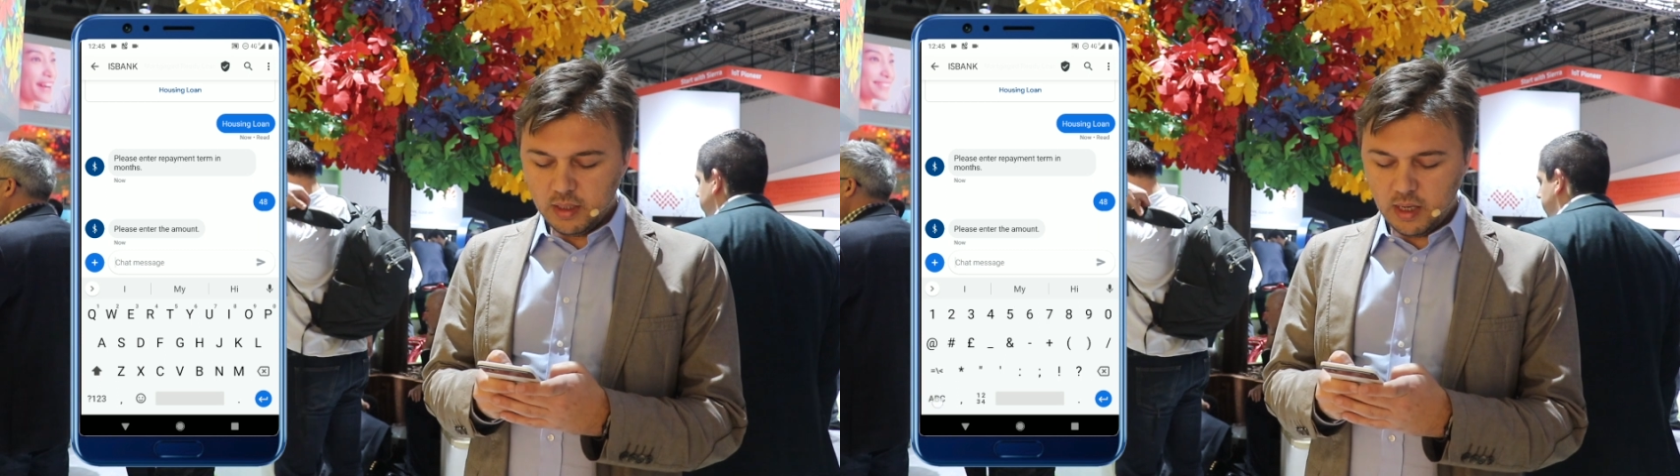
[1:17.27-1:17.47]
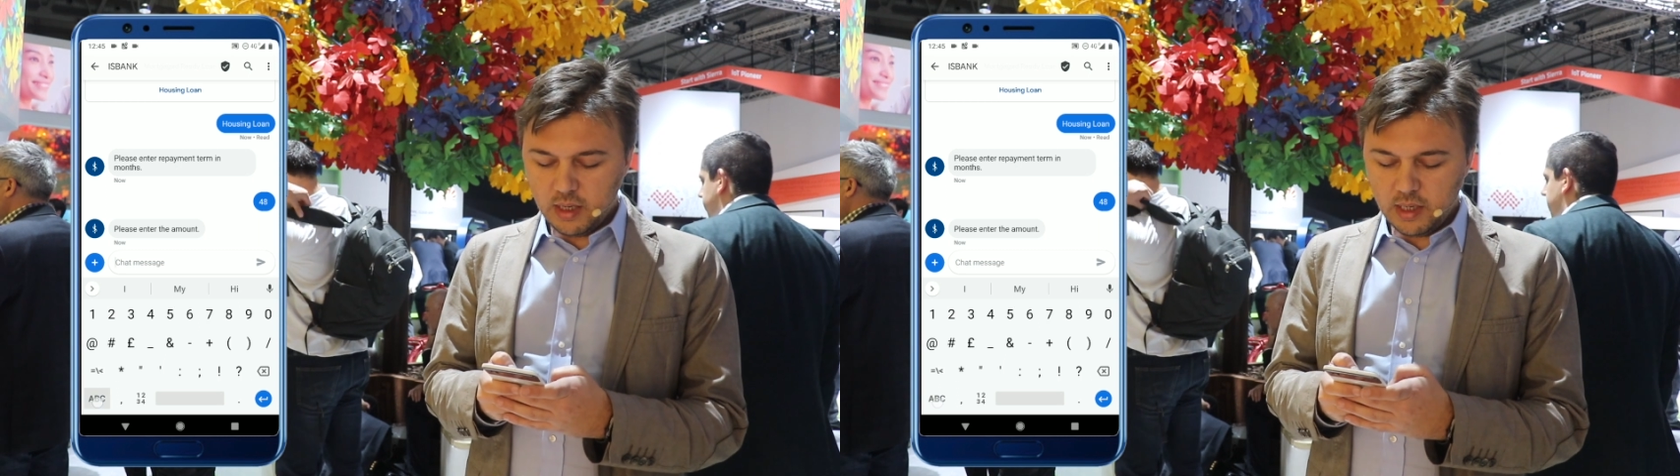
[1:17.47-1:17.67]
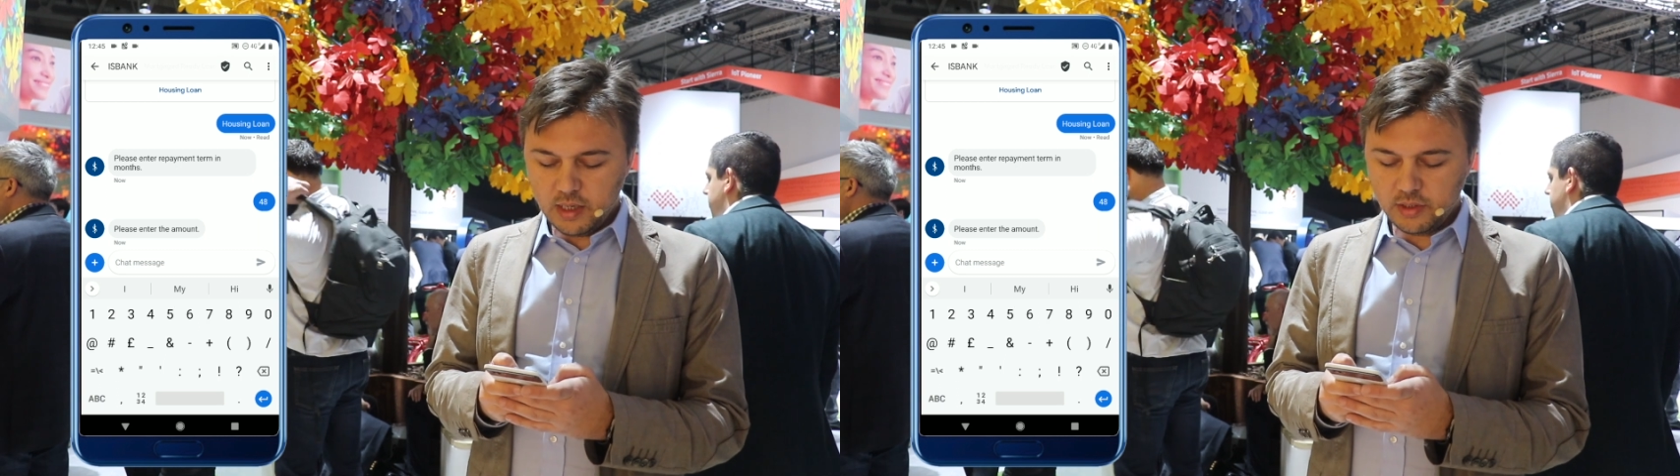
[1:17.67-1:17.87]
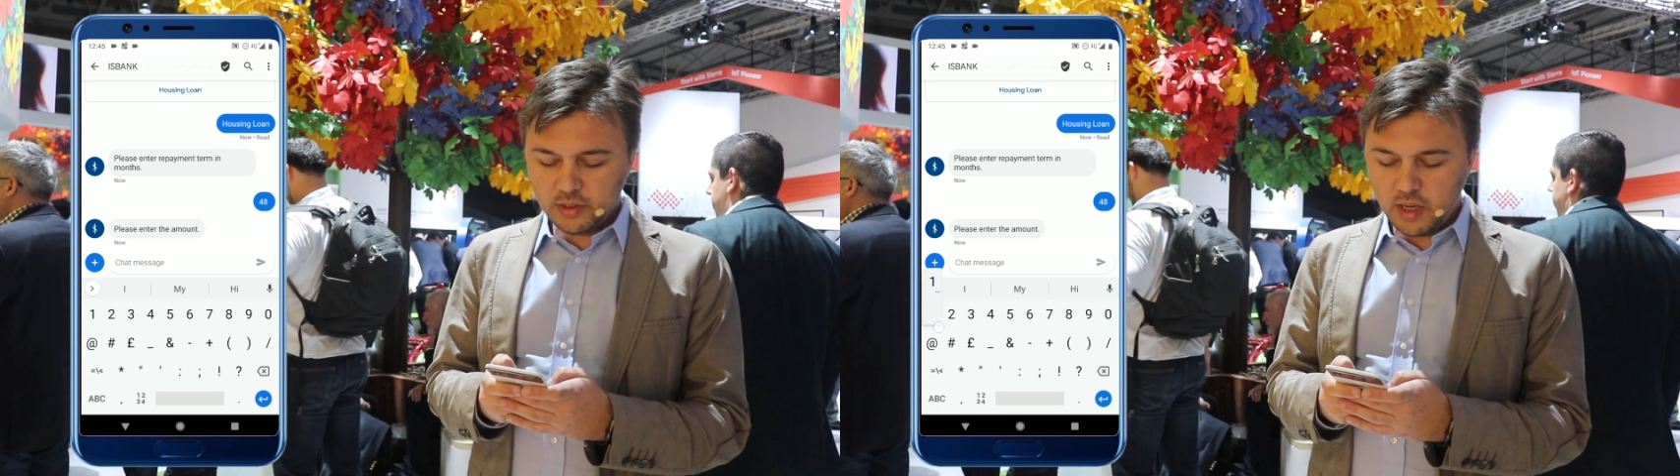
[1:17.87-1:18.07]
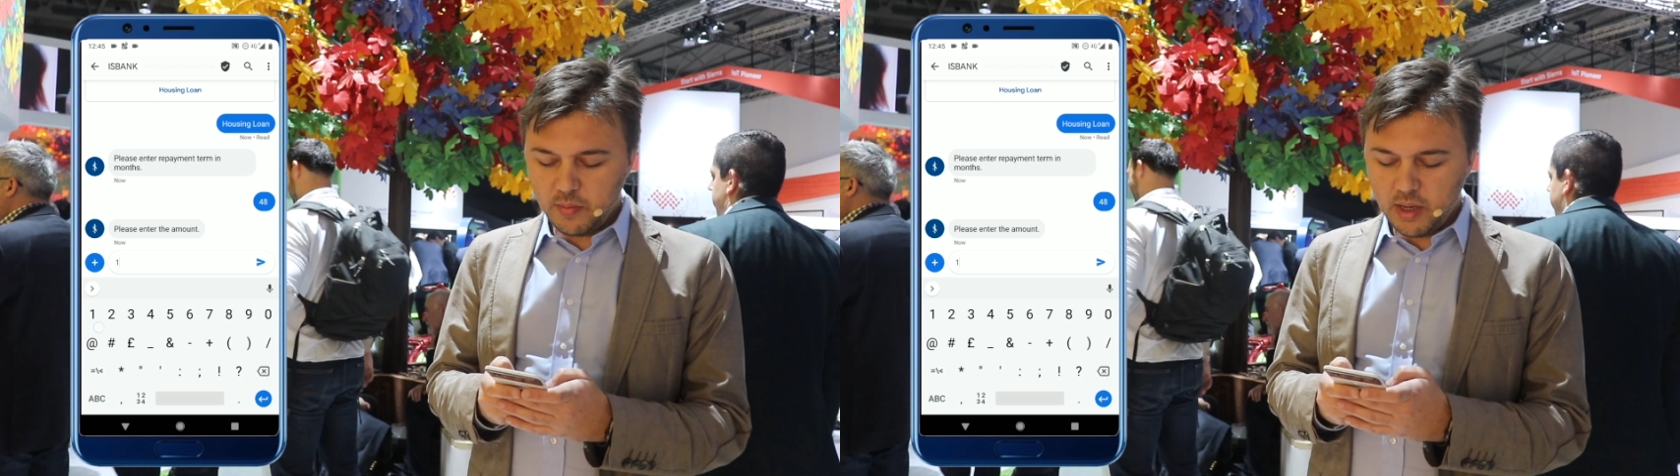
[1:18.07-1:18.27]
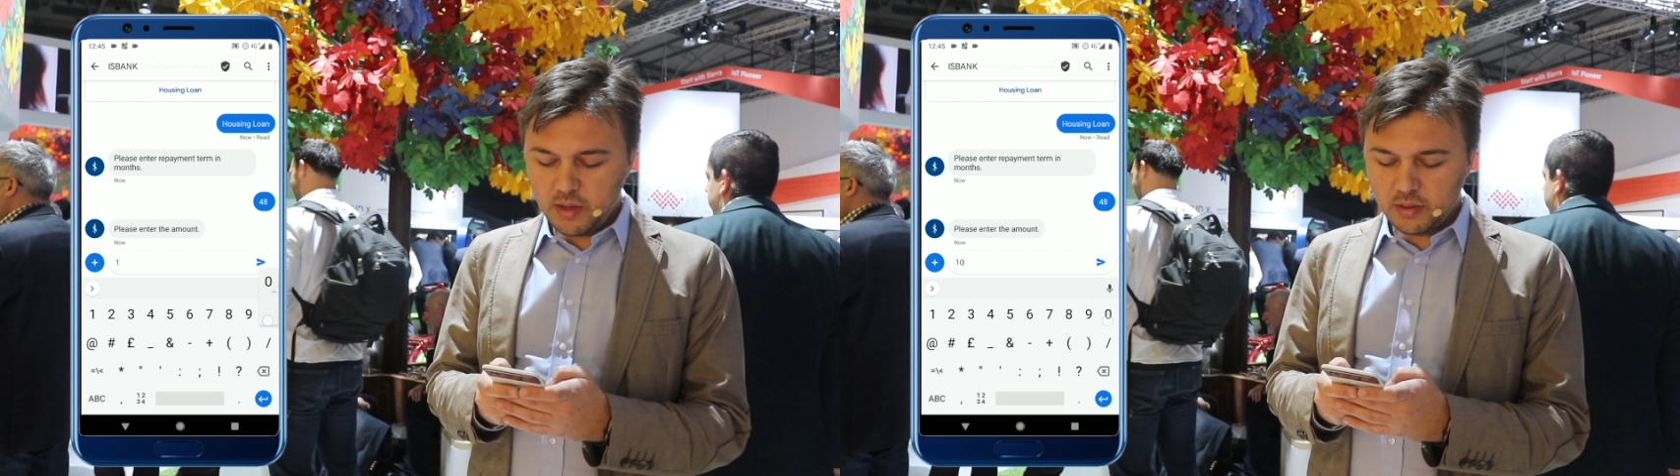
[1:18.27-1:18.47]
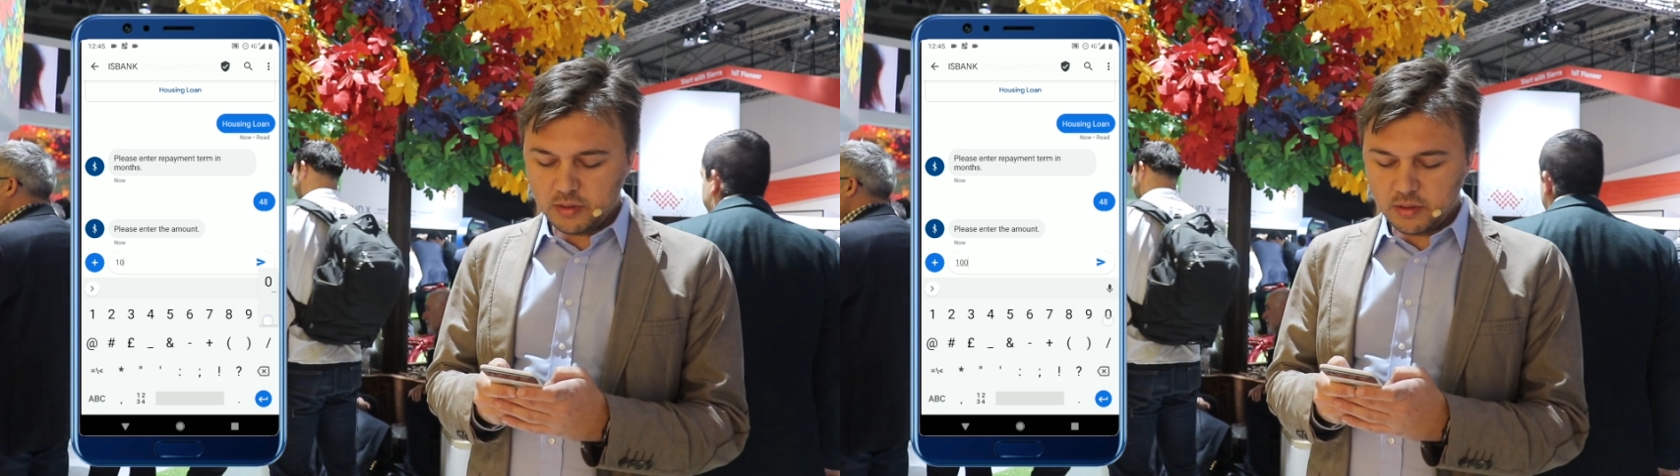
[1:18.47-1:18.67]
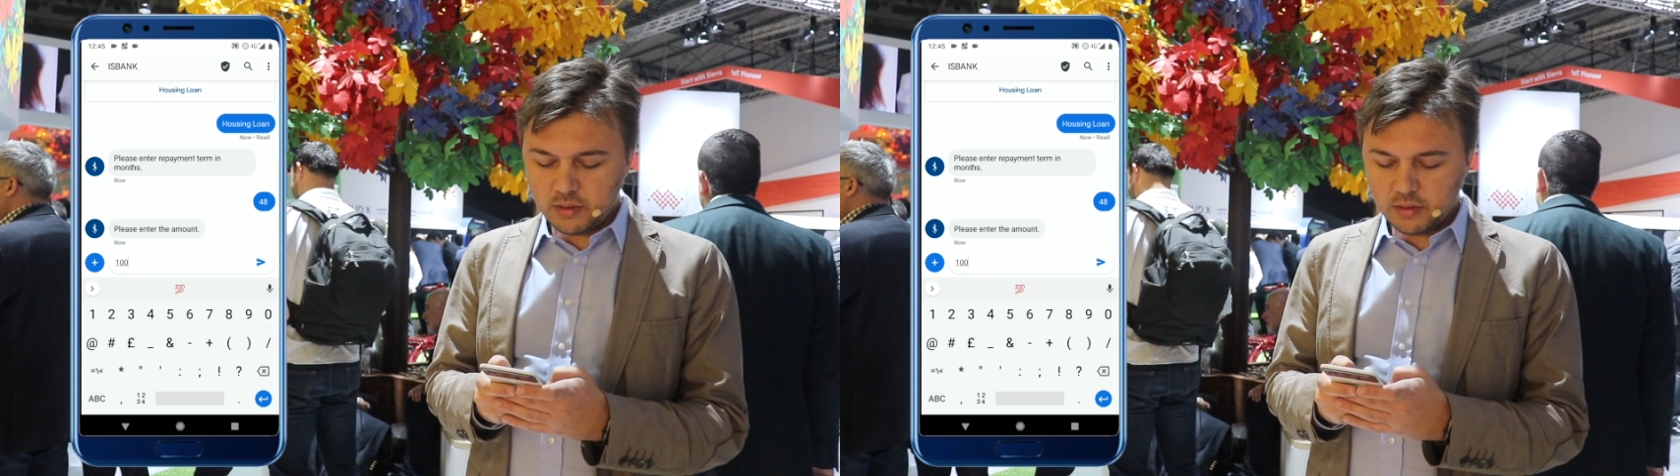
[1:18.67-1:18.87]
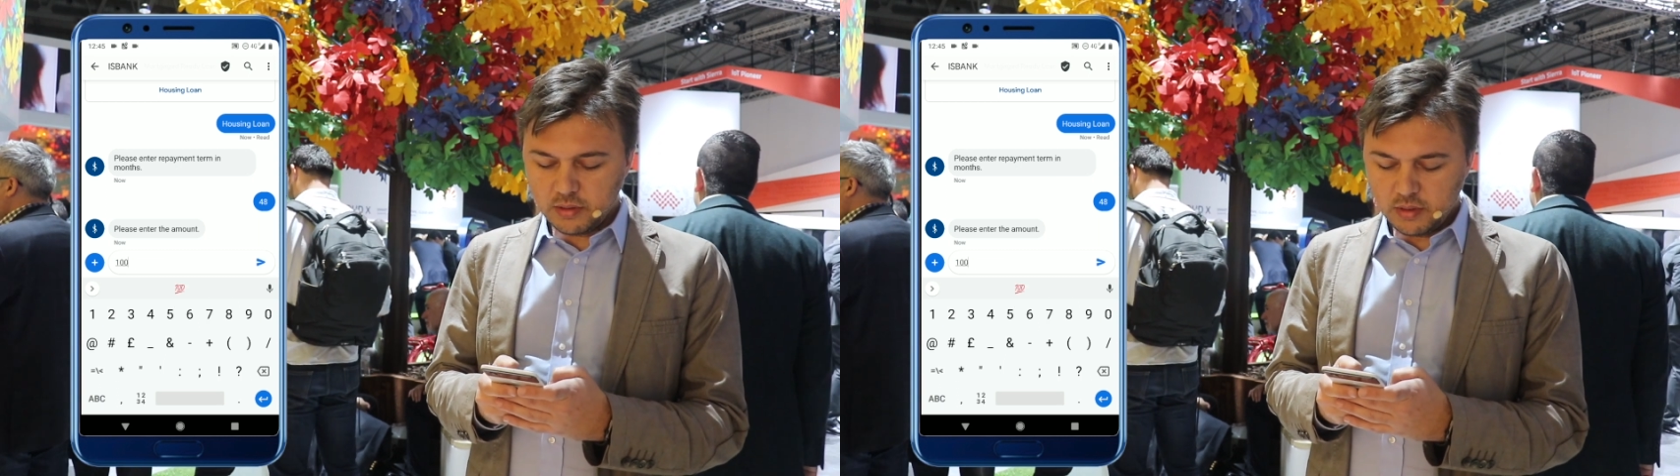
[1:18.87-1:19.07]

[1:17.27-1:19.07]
and enter the amount,